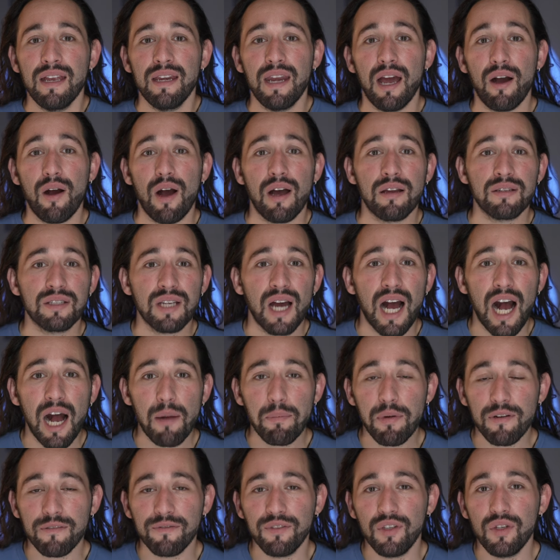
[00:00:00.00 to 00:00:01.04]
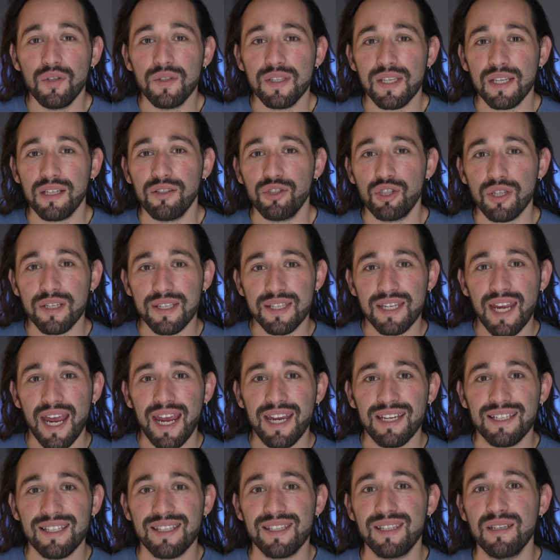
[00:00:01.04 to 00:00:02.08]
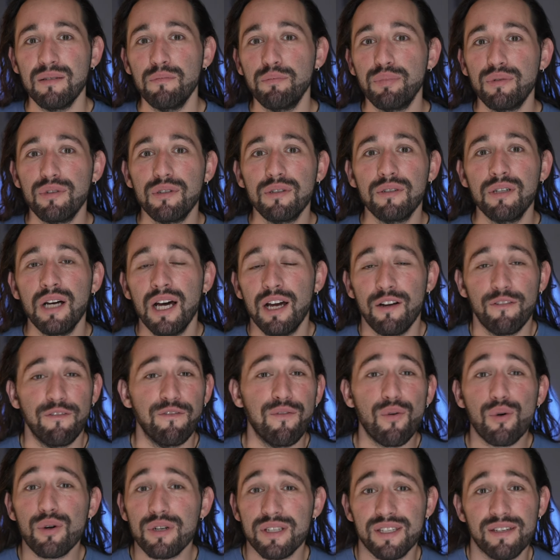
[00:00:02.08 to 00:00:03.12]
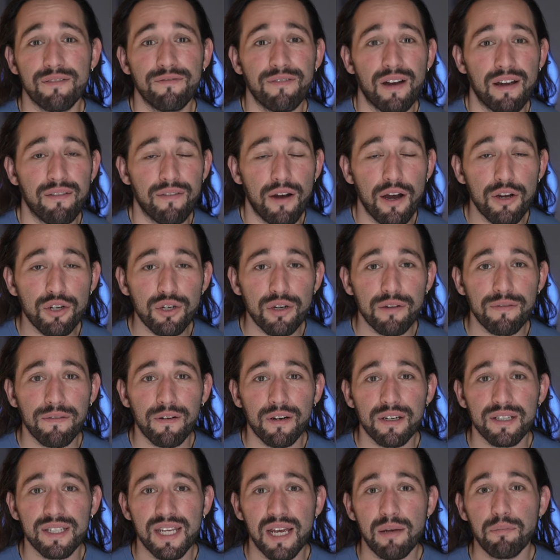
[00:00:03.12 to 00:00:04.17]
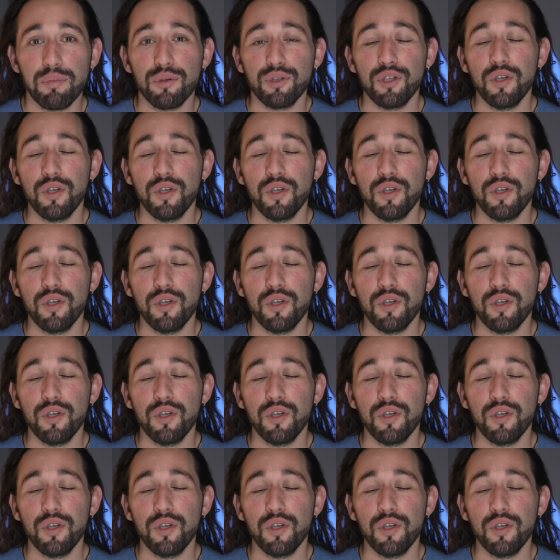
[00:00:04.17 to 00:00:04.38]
Now, on top of using just a simple Forza 500, for example,